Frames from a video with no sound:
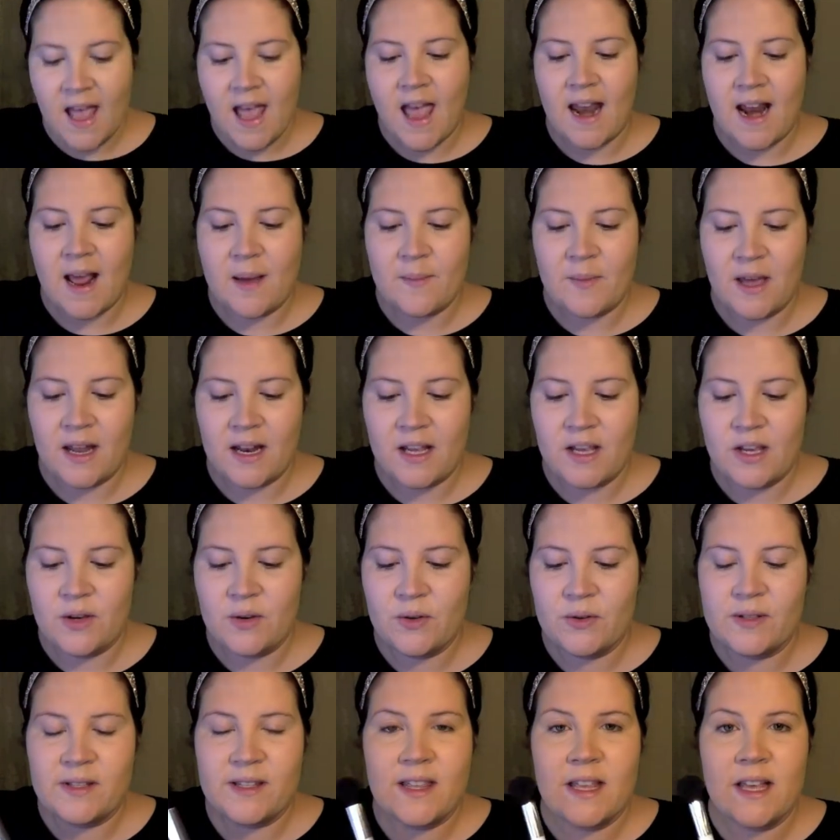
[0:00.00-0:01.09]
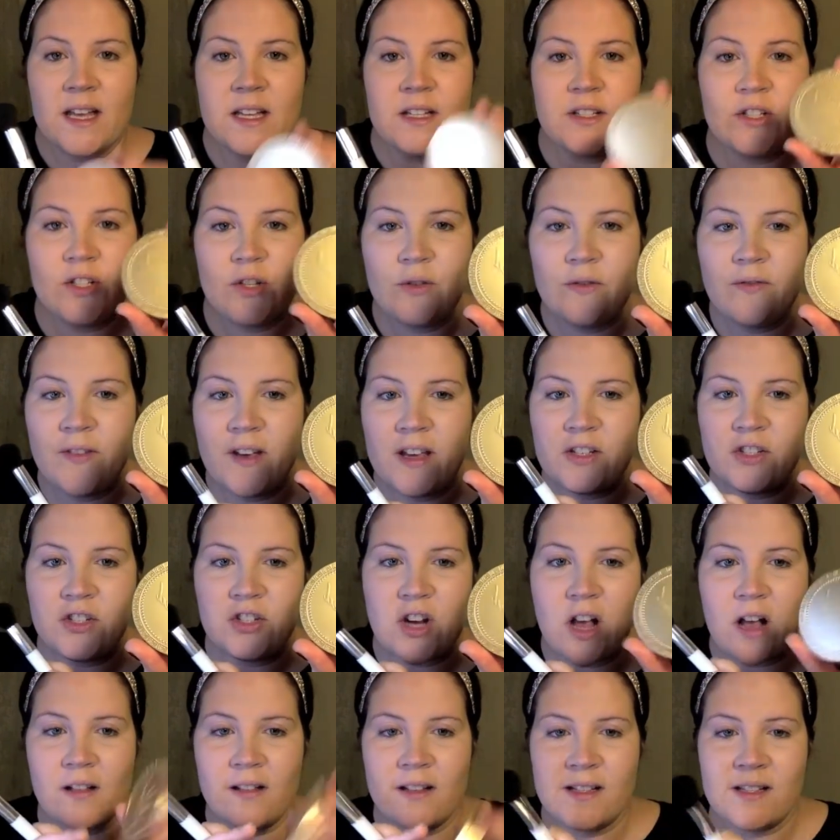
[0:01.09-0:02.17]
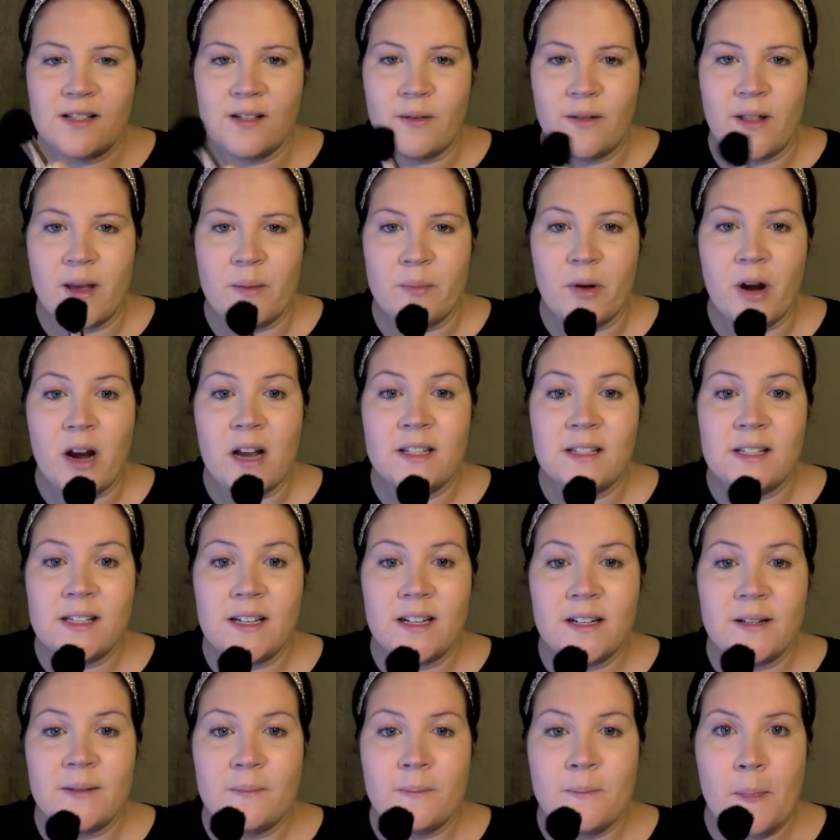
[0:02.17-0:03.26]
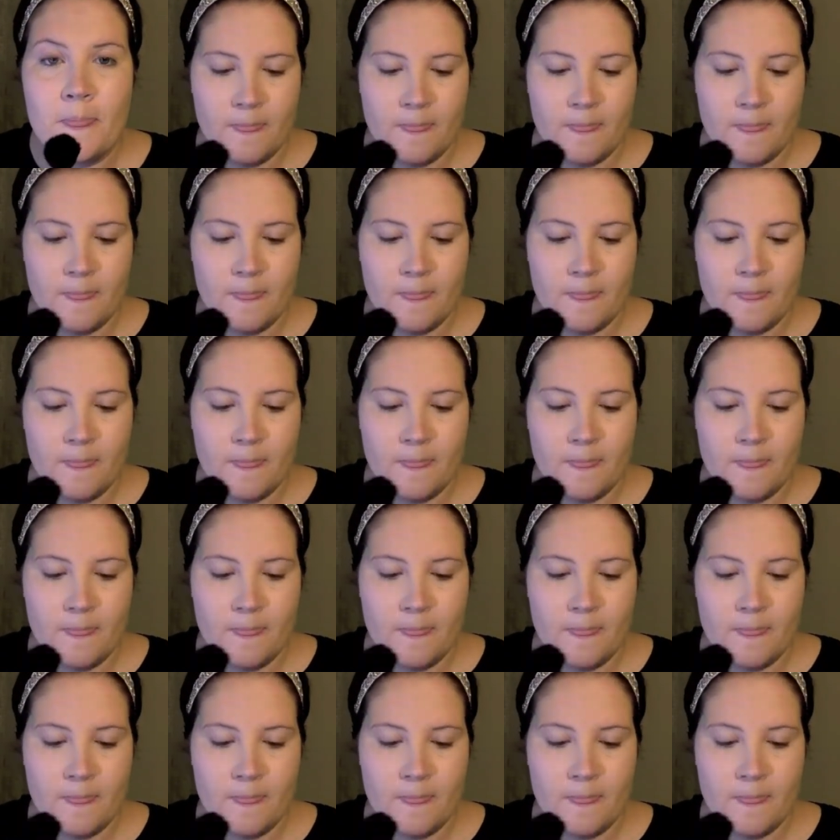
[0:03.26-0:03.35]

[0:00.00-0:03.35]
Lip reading: and I'm going to use the Too Faced Chocolate Soleil Bronzer.